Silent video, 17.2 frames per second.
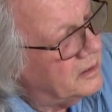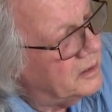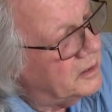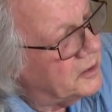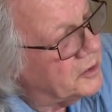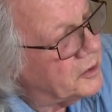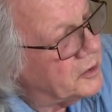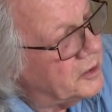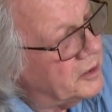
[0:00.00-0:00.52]

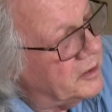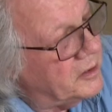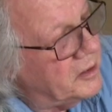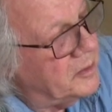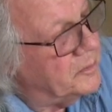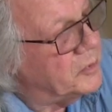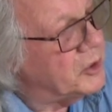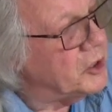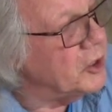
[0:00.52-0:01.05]
It's
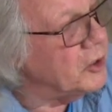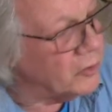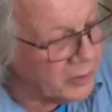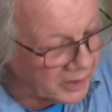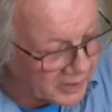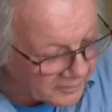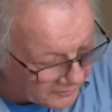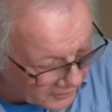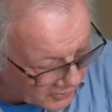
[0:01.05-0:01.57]

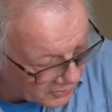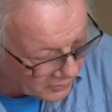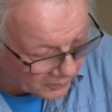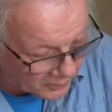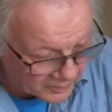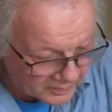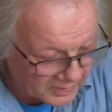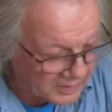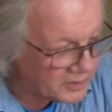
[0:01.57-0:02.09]
obscuring a
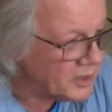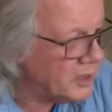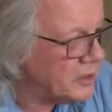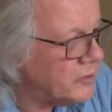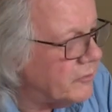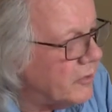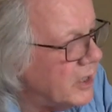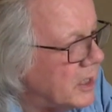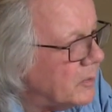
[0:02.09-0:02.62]
view.
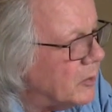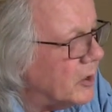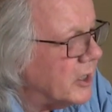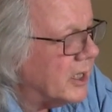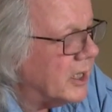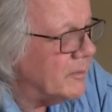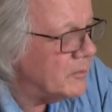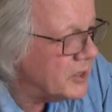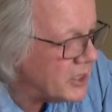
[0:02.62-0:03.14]
That's really what it
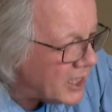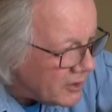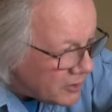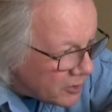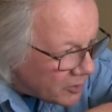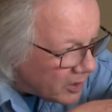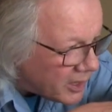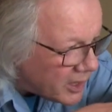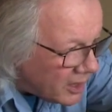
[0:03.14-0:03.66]
comes down
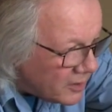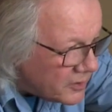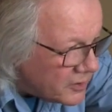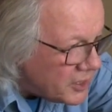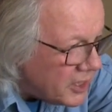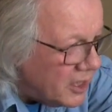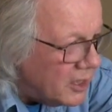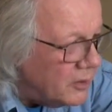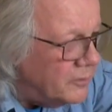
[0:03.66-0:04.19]
to. I can't
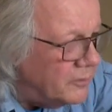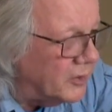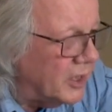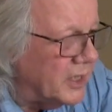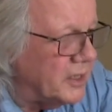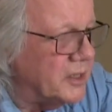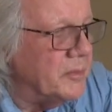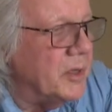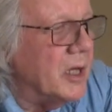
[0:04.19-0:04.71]
see over
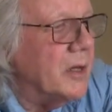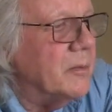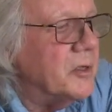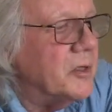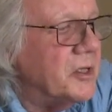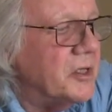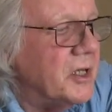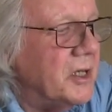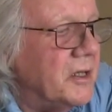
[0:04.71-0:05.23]
it to be able to
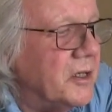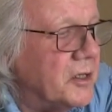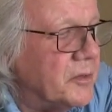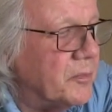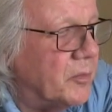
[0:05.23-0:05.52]
see this